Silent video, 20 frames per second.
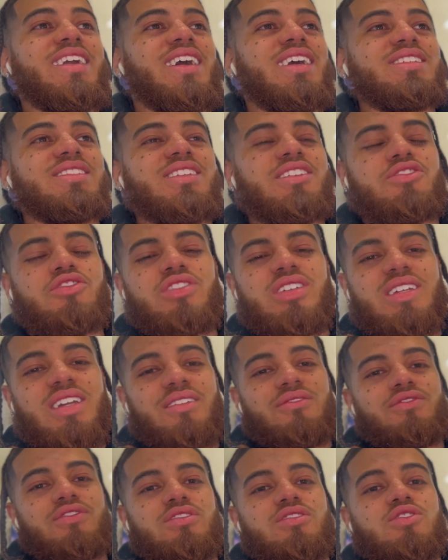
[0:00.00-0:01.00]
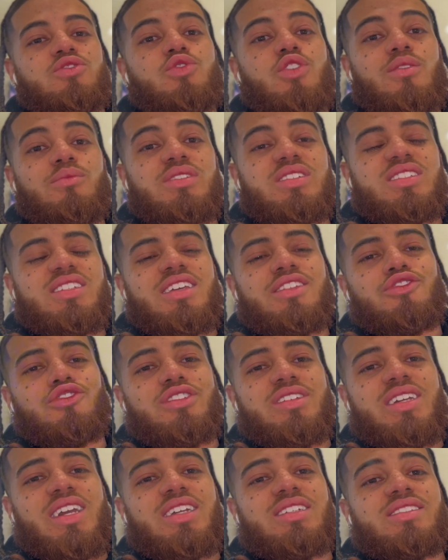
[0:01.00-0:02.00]
I said 3K views. We almost at
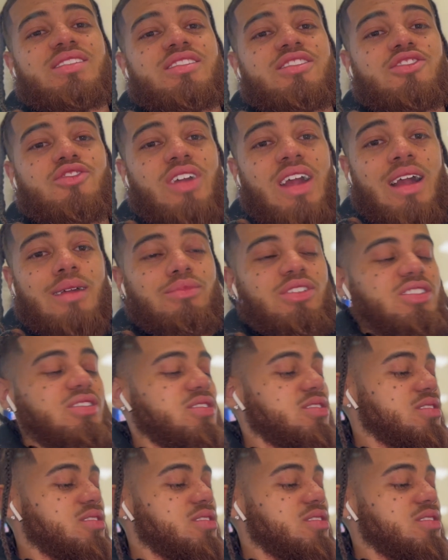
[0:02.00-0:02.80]
3K subscribers.